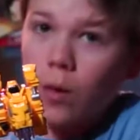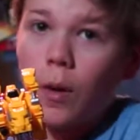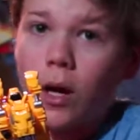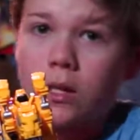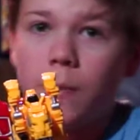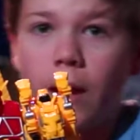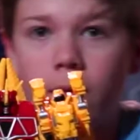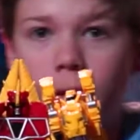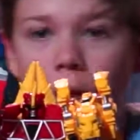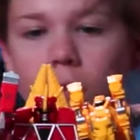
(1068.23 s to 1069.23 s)
box back
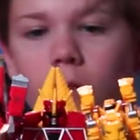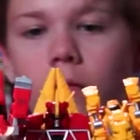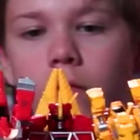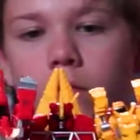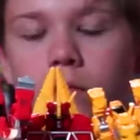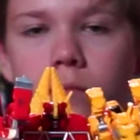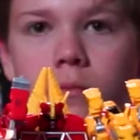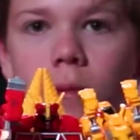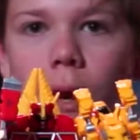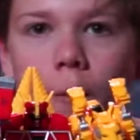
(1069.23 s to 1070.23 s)
there.
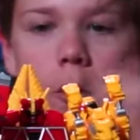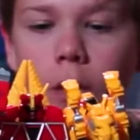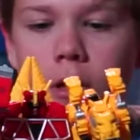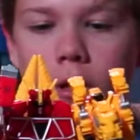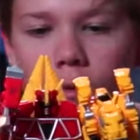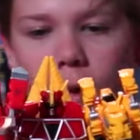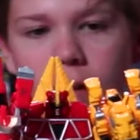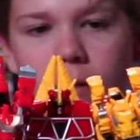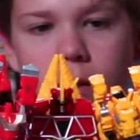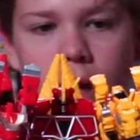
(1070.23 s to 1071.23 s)
I'm going to do
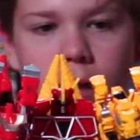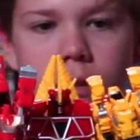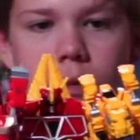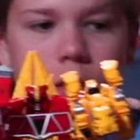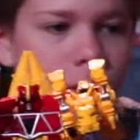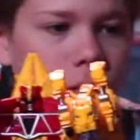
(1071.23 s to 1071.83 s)
that next.